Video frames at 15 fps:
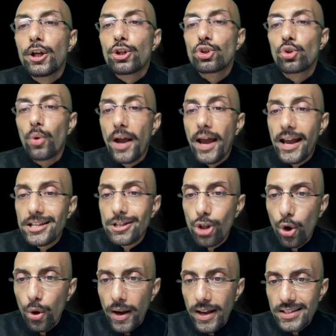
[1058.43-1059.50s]
So, as
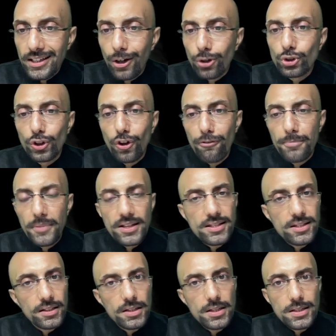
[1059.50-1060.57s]
long as Council of
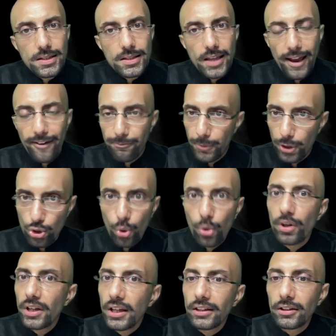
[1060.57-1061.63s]
Ministers have
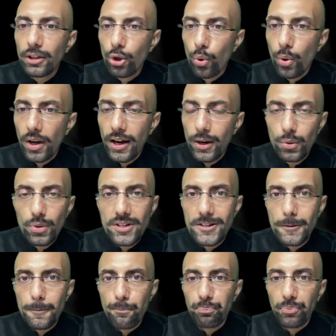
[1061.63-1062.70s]
majority in the lower
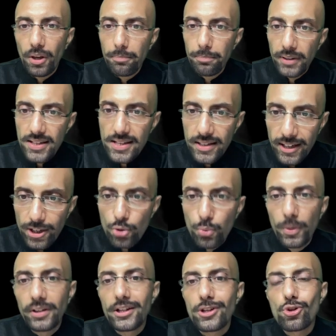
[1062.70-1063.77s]
house, President
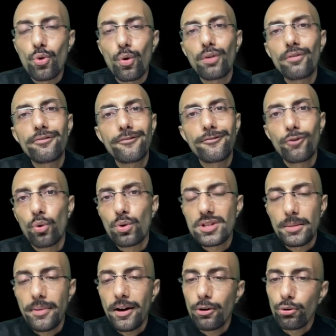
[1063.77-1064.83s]
will dissolve Lok
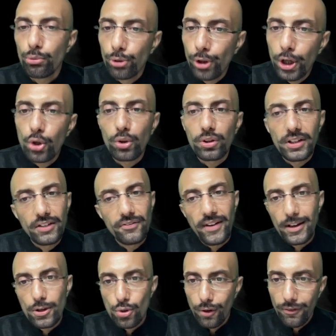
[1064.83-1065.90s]
Sabha only on the
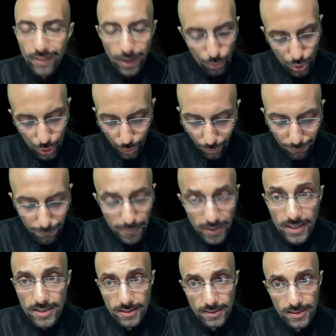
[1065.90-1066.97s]
advice of Council of
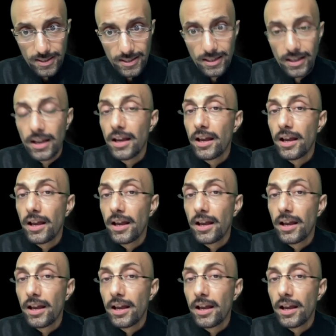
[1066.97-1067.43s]
Ministers.